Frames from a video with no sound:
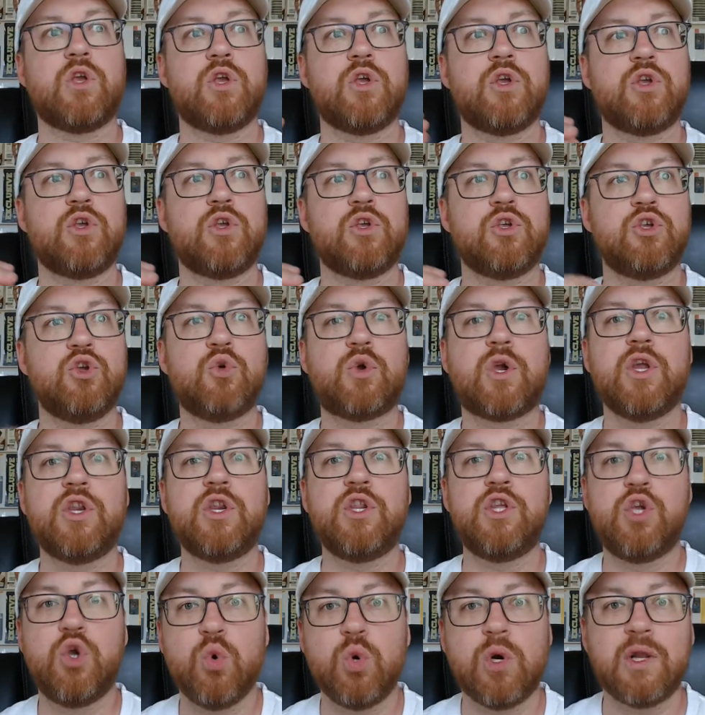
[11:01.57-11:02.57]
you can
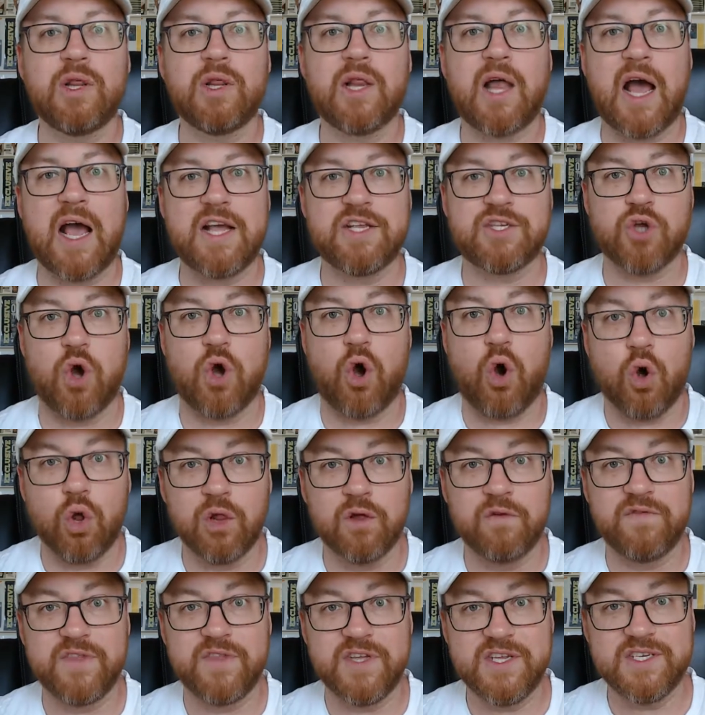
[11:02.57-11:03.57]
utilize all
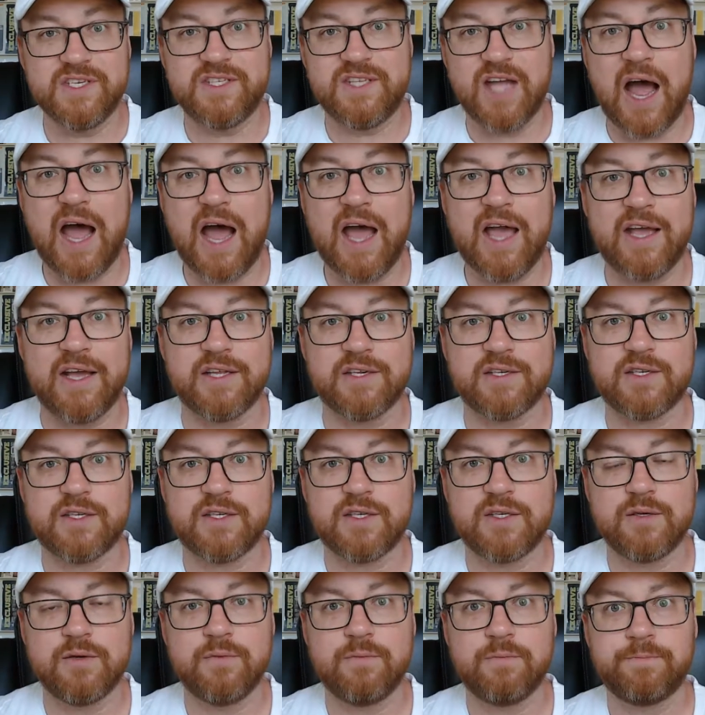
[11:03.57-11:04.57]
of these diets,
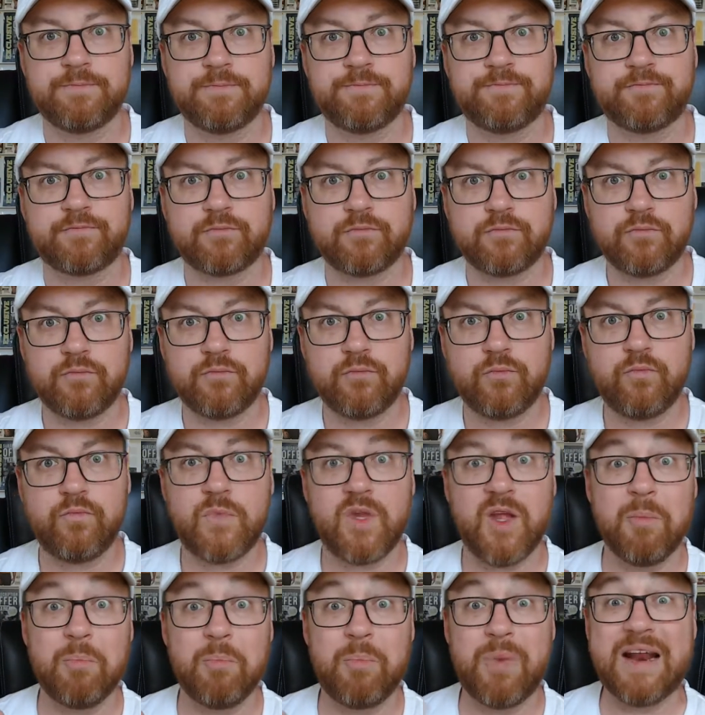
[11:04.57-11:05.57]

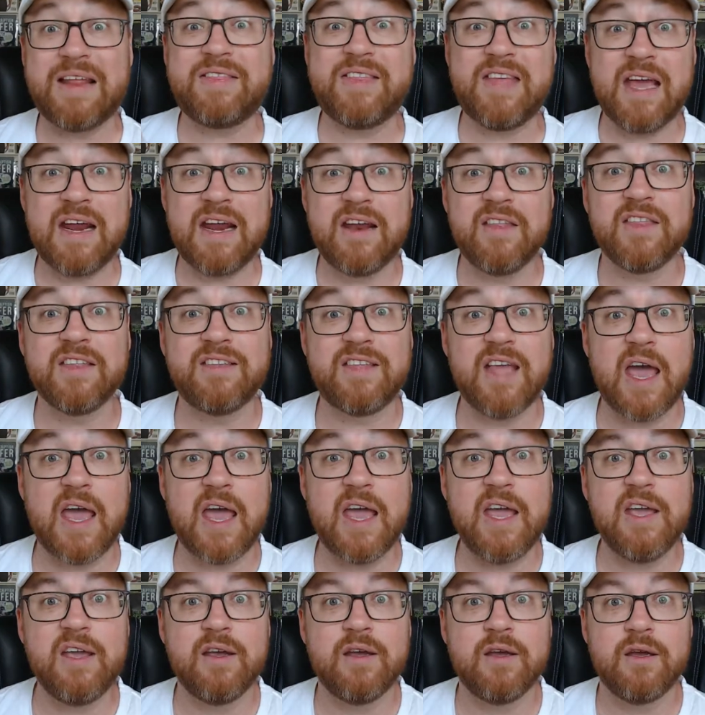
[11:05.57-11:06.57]
but at the end of the
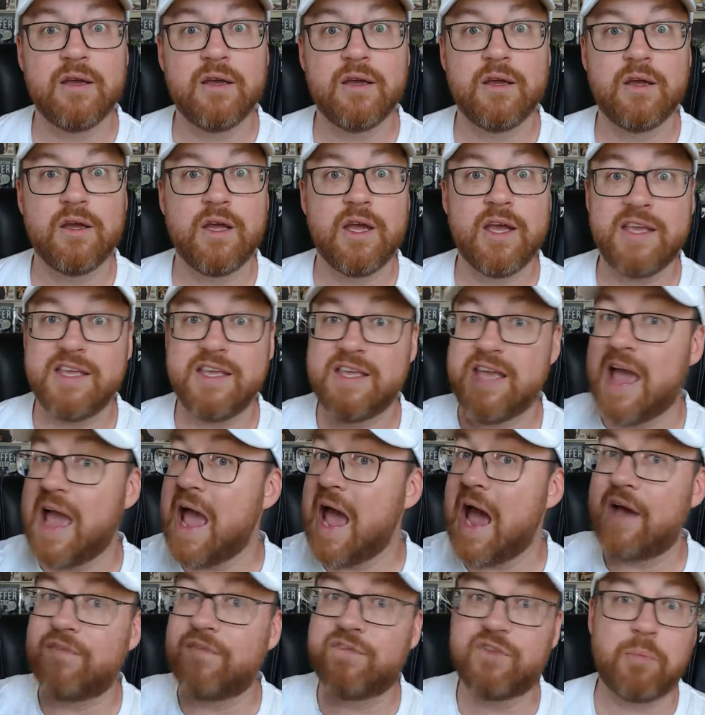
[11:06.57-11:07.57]
day, you
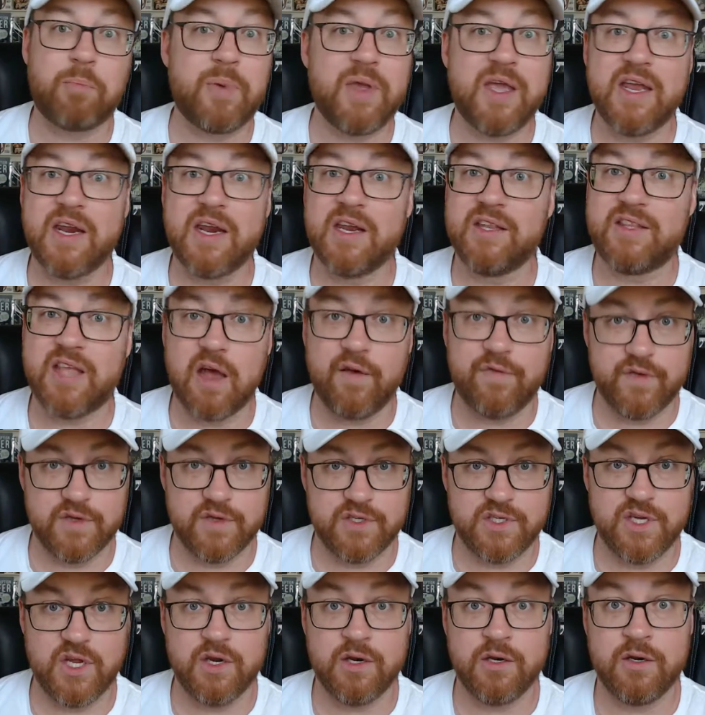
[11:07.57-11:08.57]
have to be in a
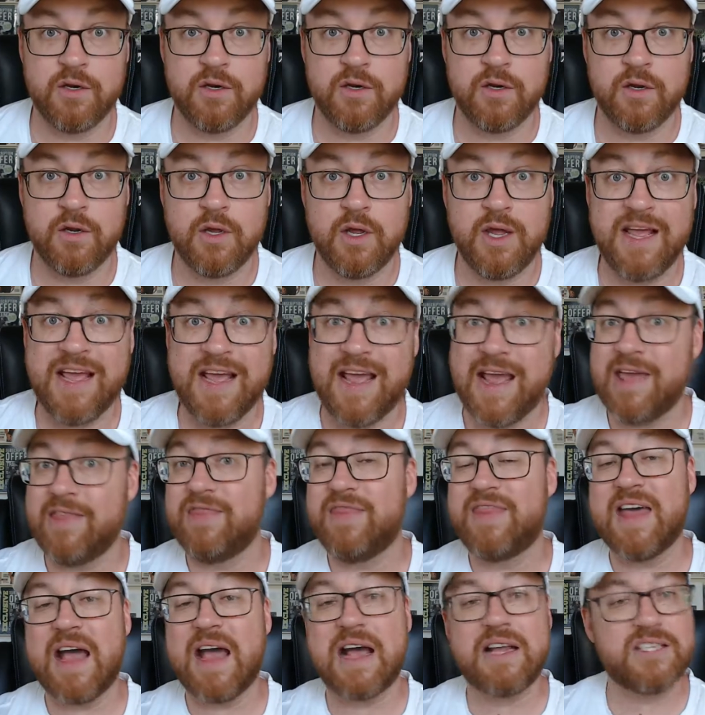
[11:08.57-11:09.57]
deficit. And
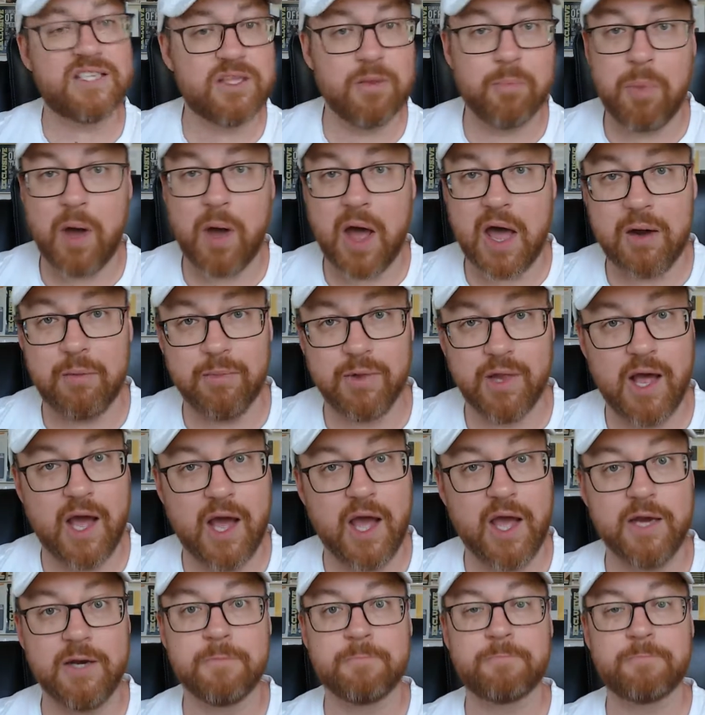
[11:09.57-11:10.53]
that's the bottom line.